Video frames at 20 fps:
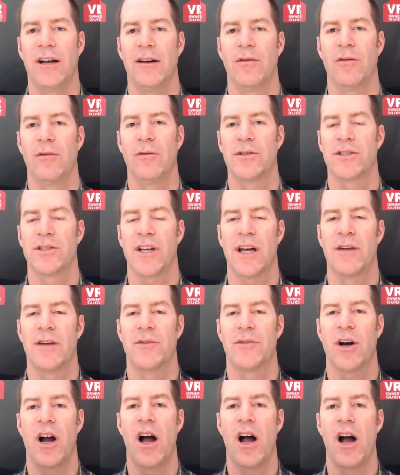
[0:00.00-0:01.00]
what was kind
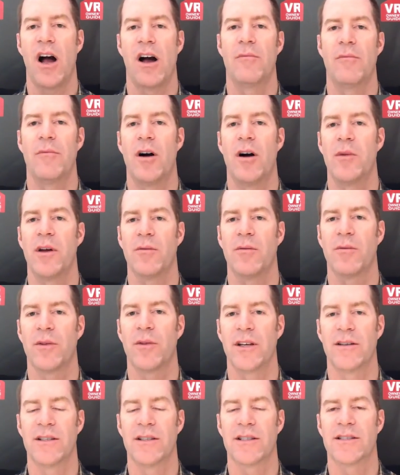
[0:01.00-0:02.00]
of your aha moment
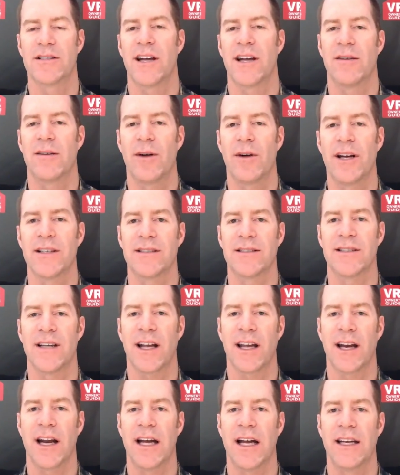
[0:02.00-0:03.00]
when you decided, wait a
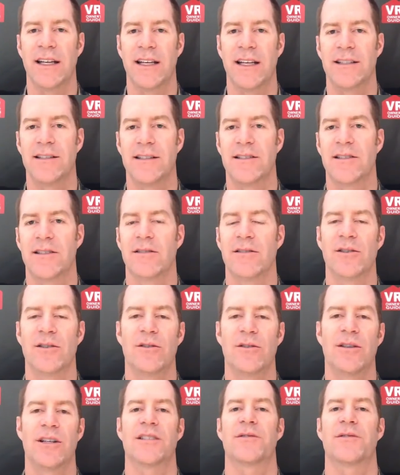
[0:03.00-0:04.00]
second, I need to
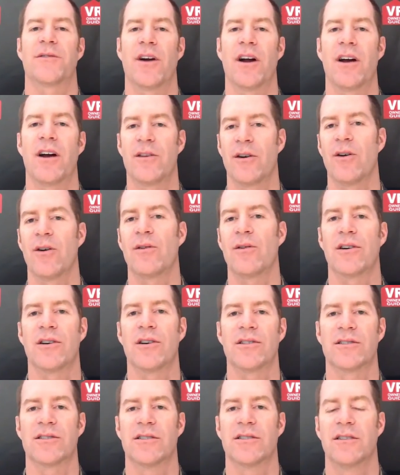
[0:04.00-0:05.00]
do this for other
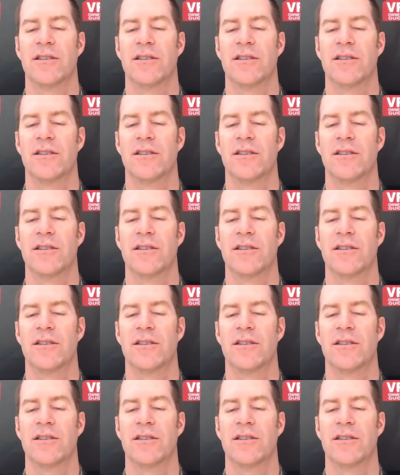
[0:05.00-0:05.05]
owners?